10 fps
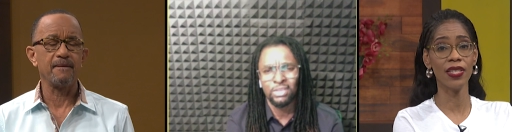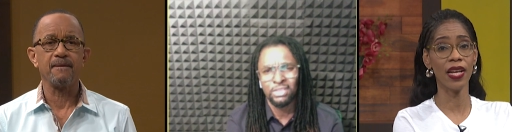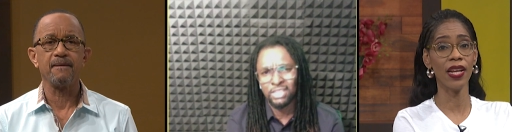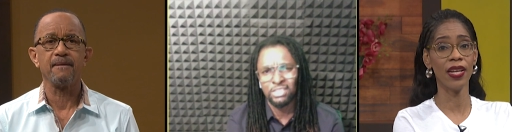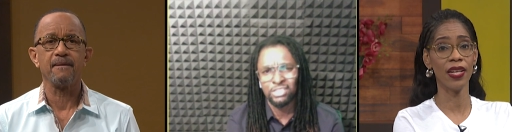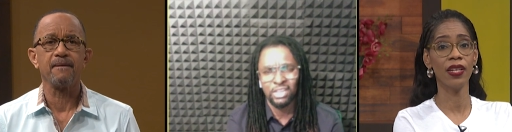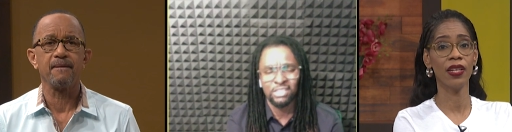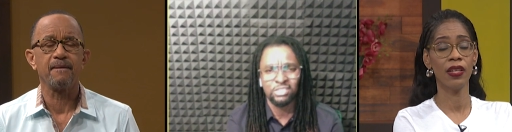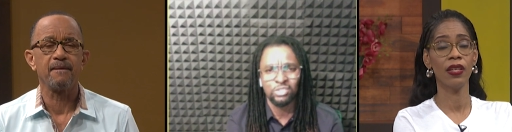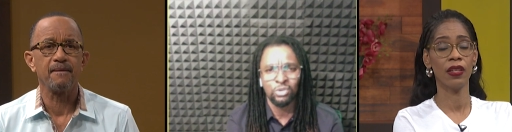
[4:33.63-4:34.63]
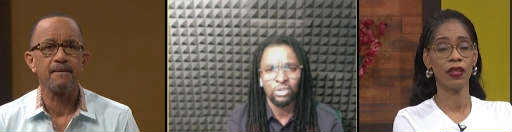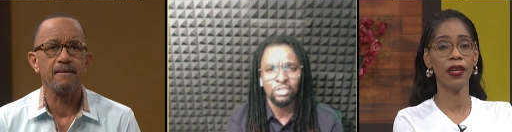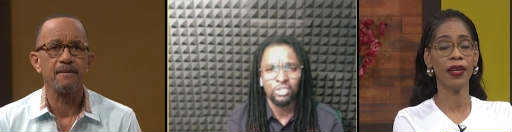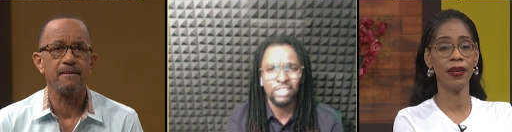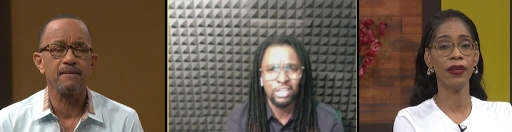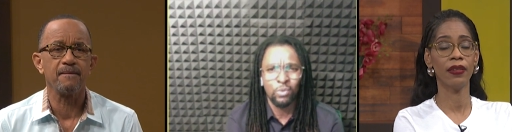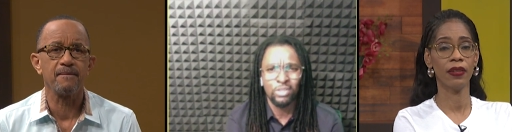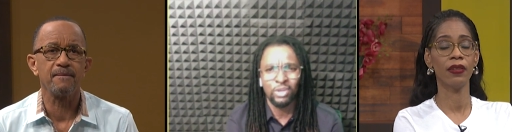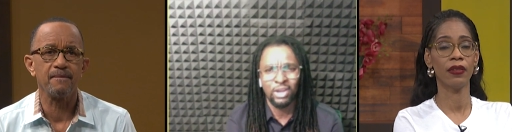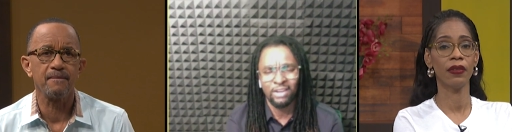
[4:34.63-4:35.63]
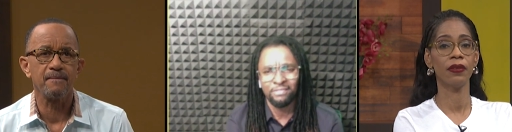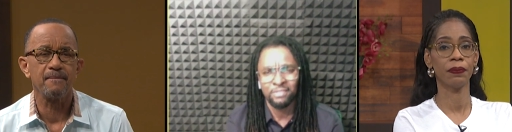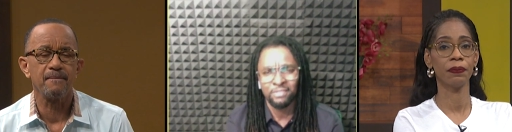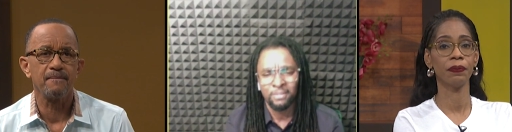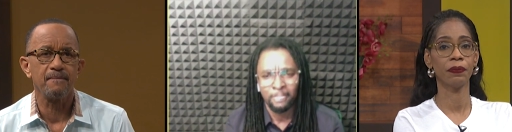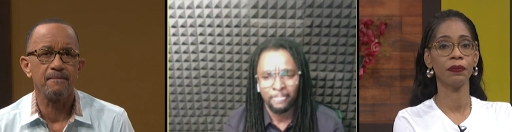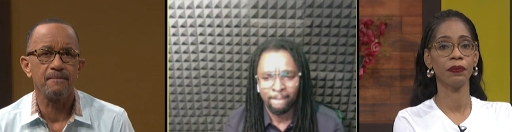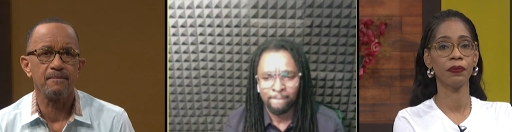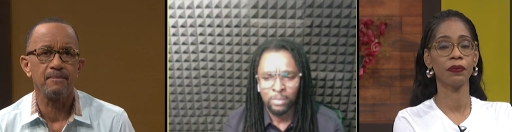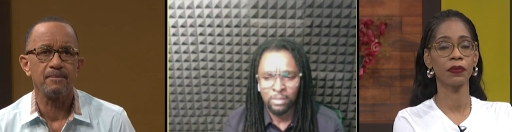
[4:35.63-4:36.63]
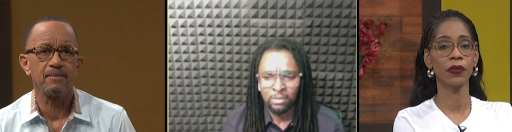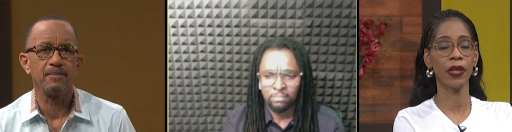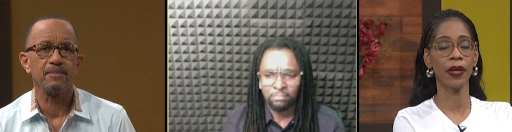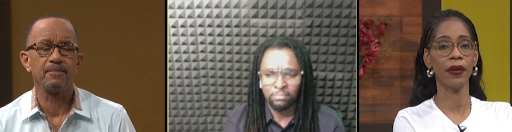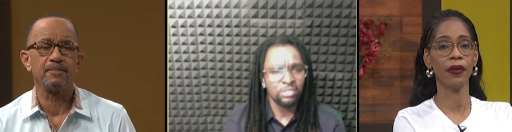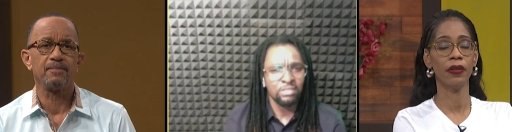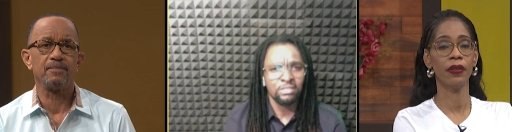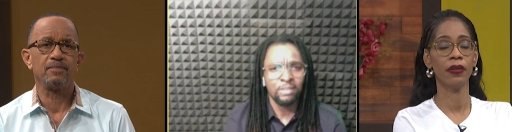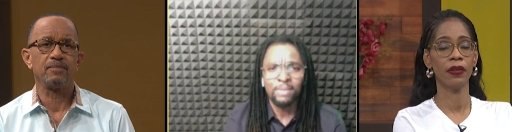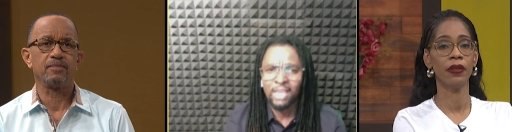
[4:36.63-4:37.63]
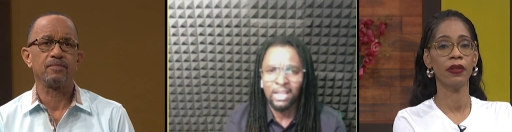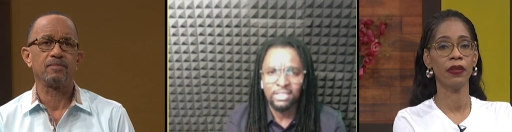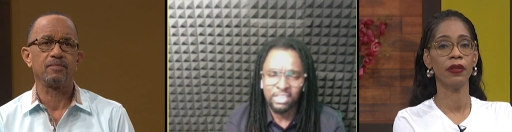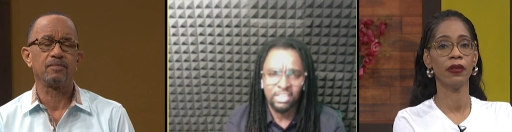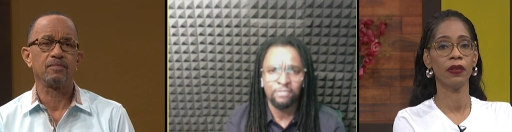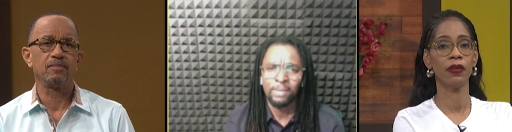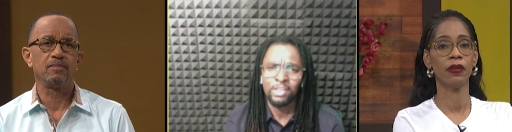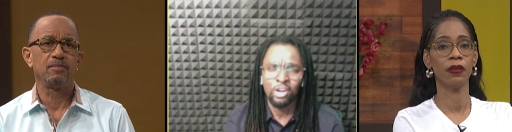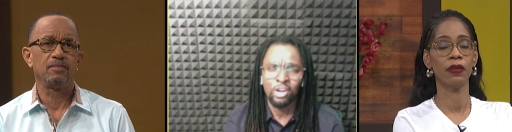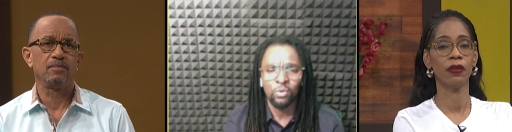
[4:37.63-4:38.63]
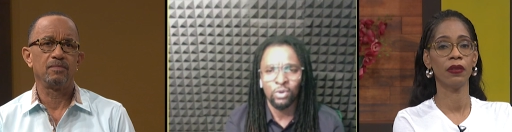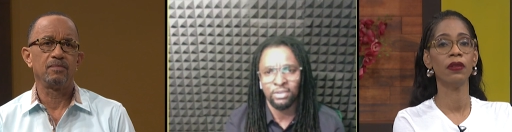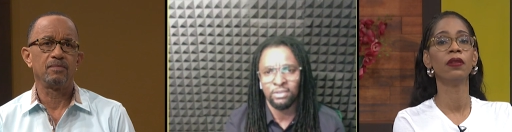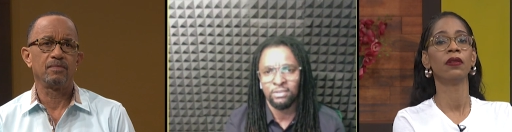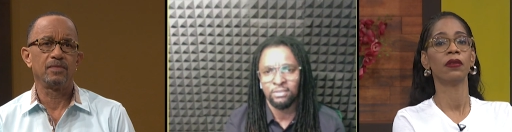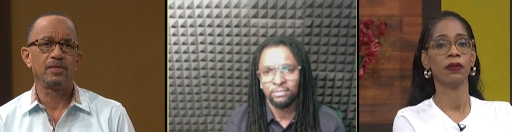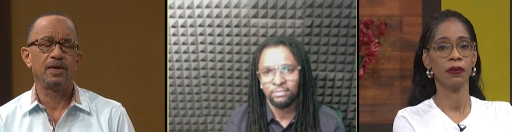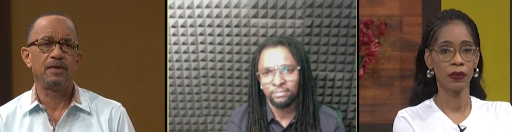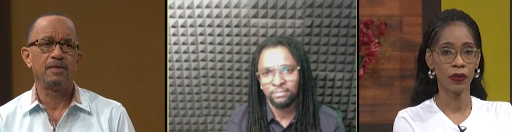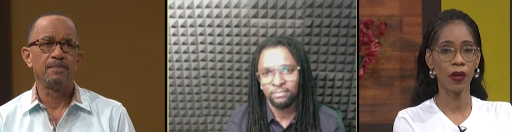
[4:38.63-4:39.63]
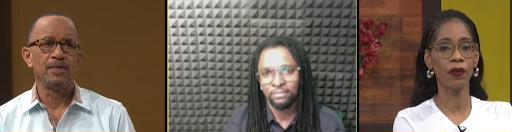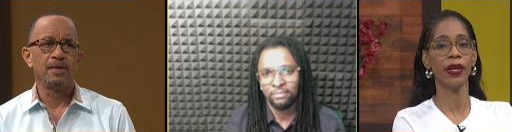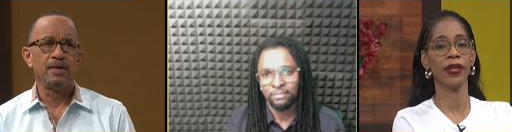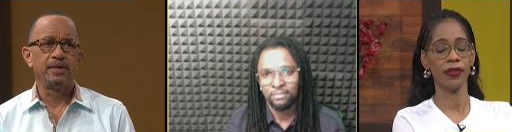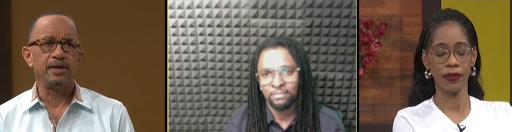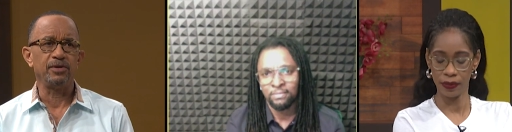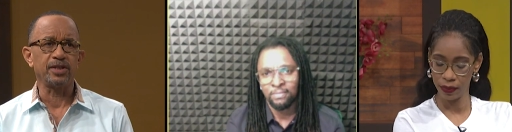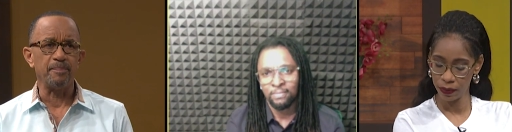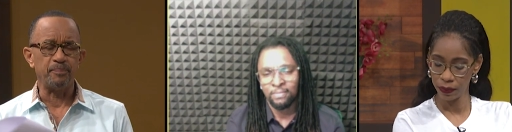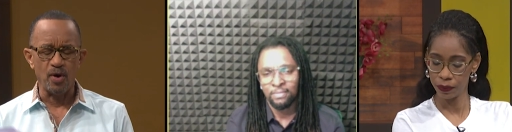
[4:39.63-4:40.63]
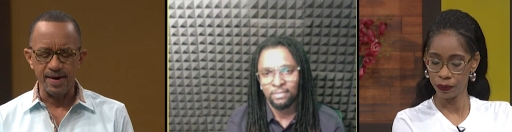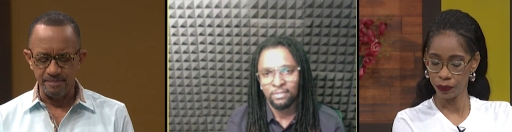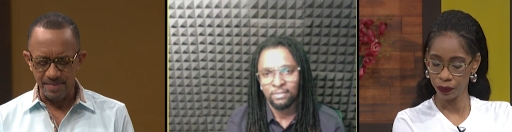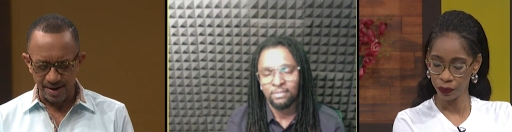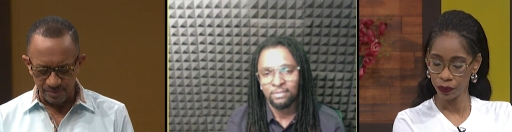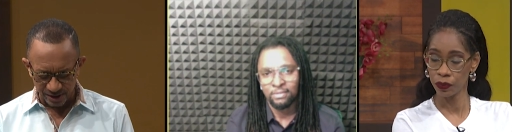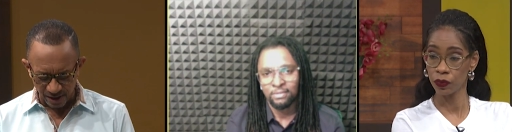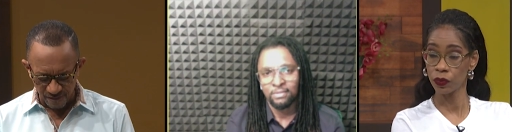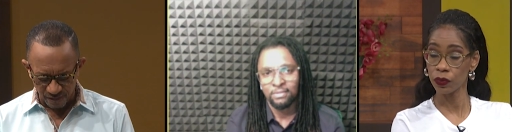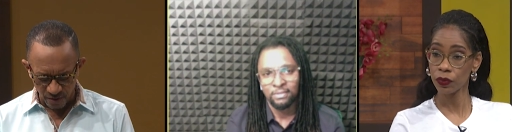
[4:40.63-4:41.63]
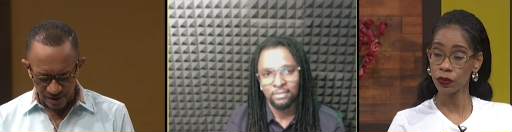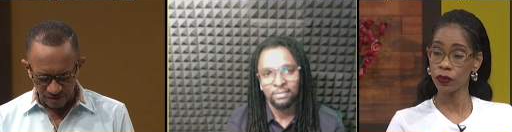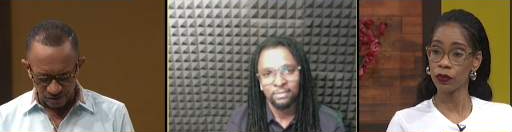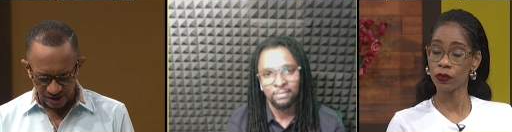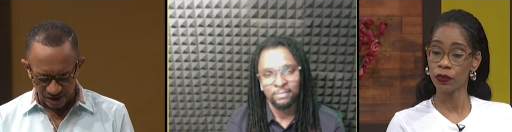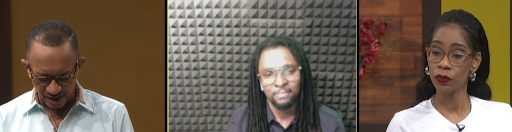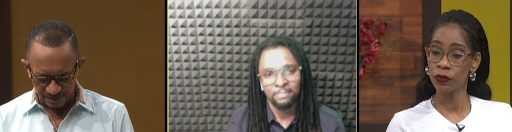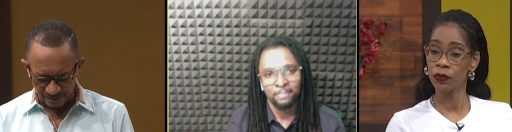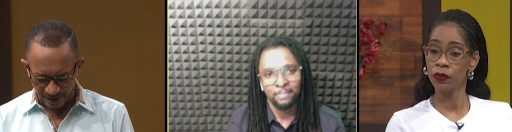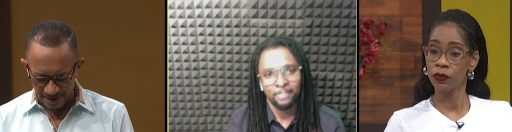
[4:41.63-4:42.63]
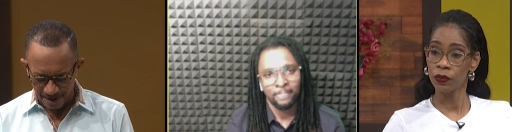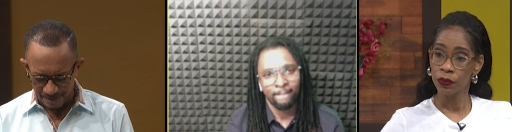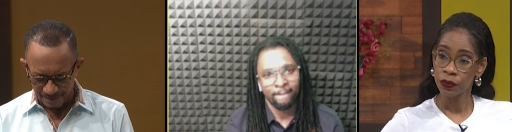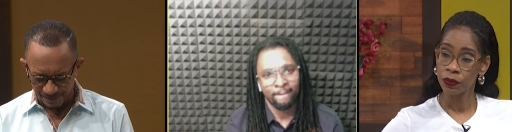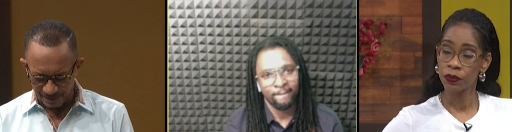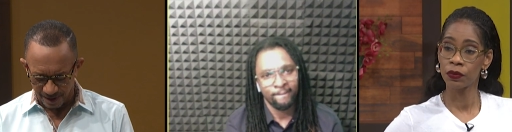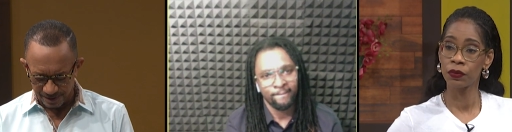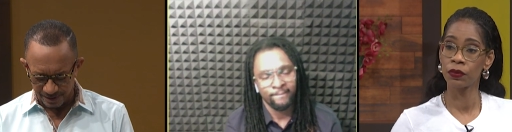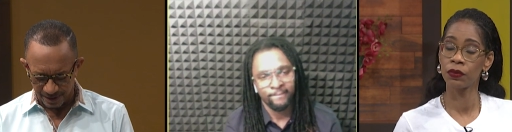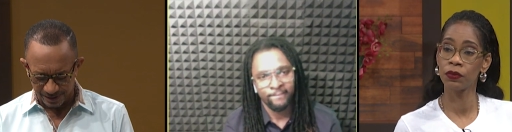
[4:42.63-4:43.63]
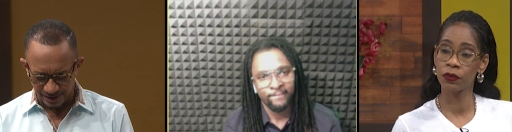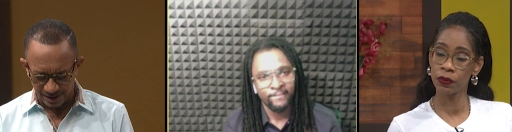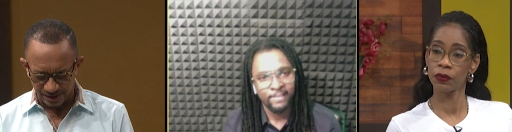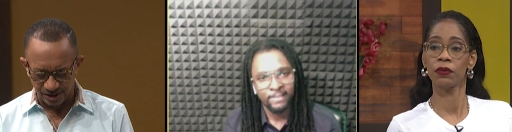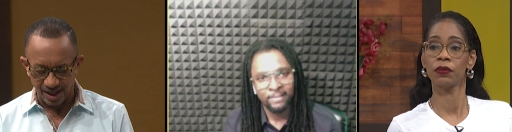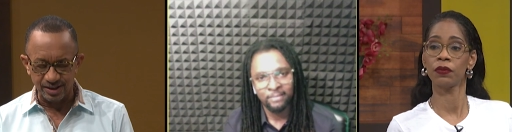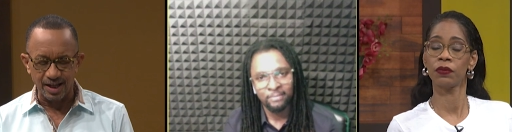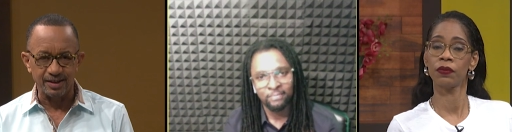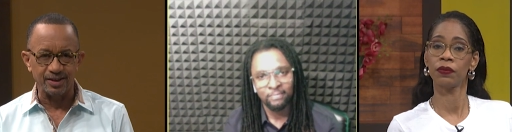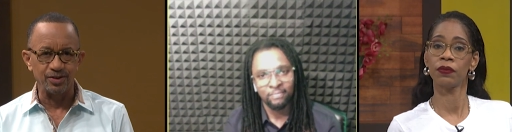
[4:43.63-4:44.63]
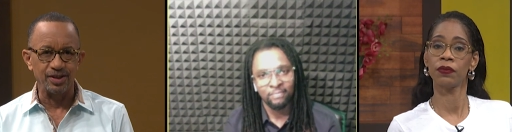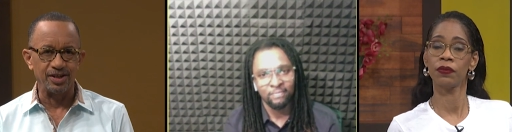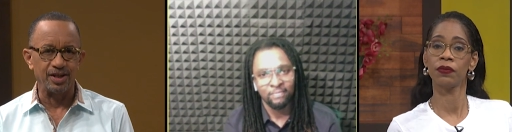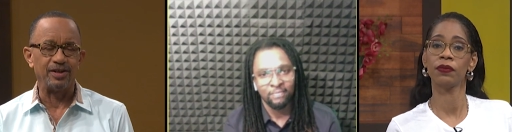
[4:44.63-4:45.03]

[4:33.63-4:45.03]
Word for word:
Speaker 1: intention to, to yeah. take what you have. But yeah. them can't take it from a year one.
Speaker 2: Yeah. Correct. There was a point made which I found interesting. Um, and it, it says that you, you, hear